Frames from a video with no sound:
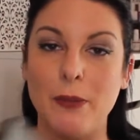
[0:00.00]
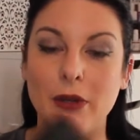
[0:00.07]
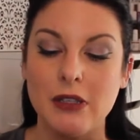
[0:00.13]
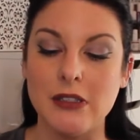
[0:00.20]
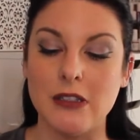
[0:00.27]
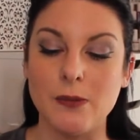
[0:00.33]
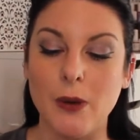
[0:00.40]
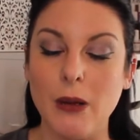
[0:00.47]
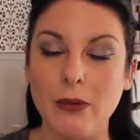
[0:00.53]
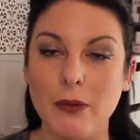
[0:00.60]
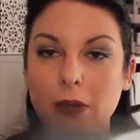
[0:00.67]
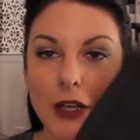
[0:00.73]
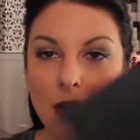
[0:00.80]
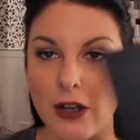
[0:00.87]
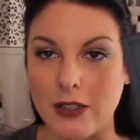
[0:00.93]
Plus this
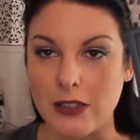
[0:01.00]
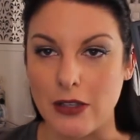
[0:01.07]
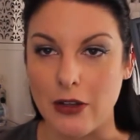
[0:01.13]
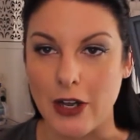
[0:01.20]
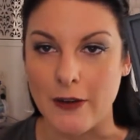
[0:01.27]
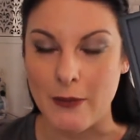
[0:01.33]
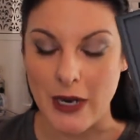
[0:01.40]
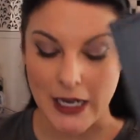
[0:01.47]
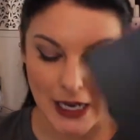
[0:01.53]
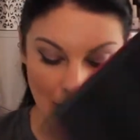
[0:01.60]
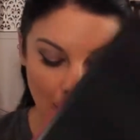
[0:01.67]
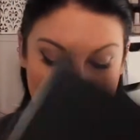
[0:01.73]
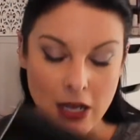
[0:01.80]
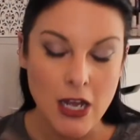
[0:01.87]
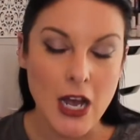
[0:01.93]
probably costs a lot of money.